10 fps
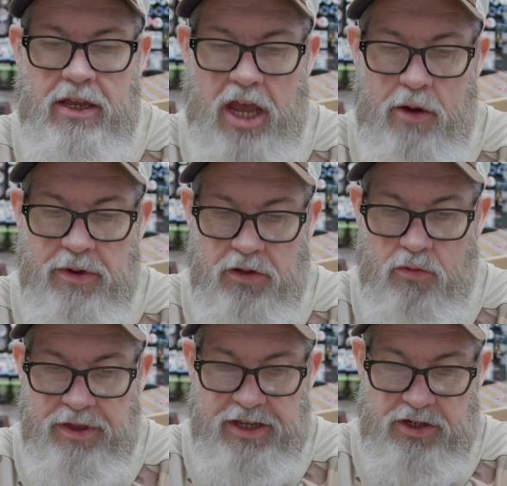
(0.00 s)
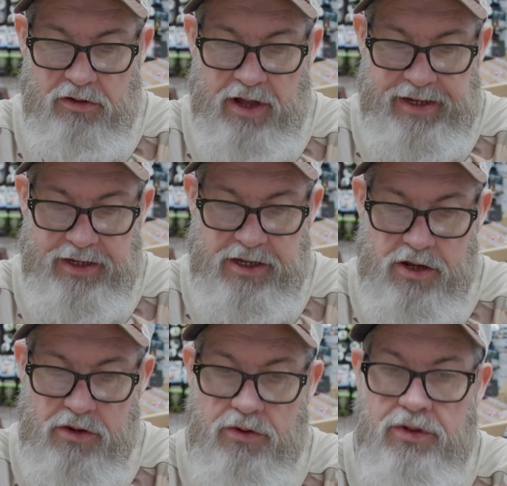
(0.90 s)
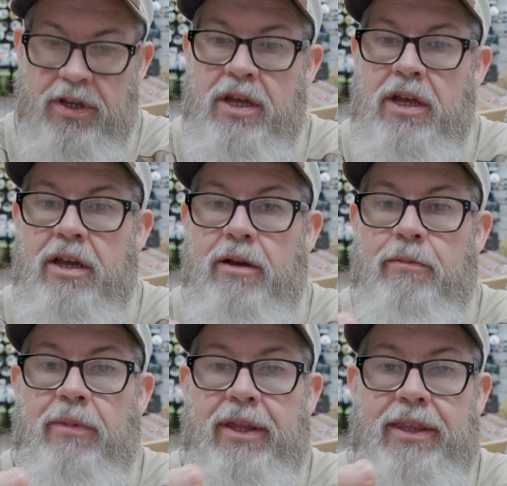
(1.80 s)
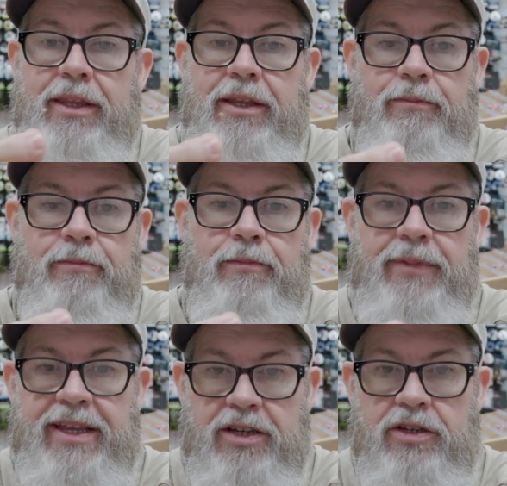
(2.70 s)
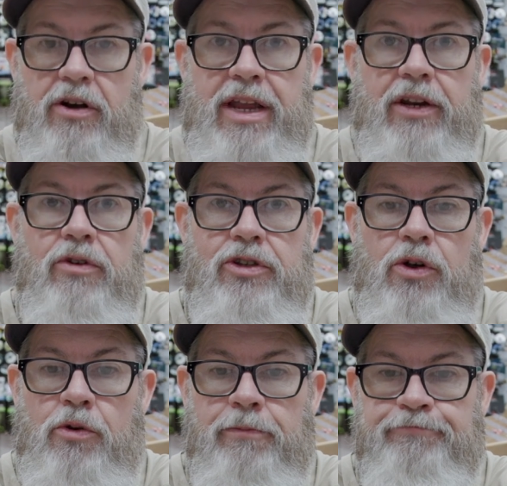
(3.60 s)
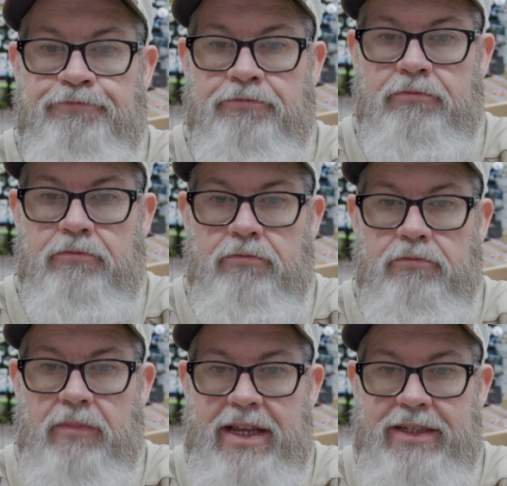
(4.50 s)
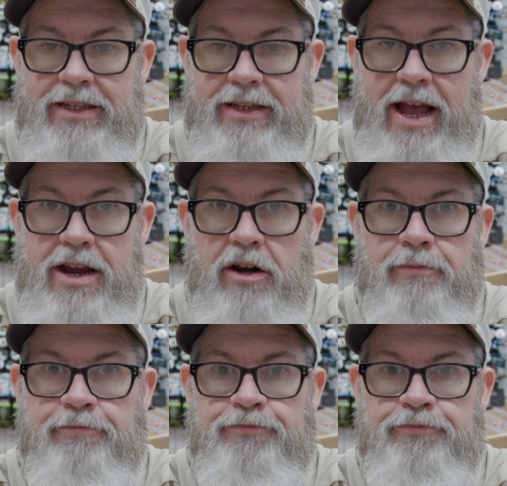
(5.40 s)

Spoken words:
Go with the one that you like to use, but this is our end result, is this guy here.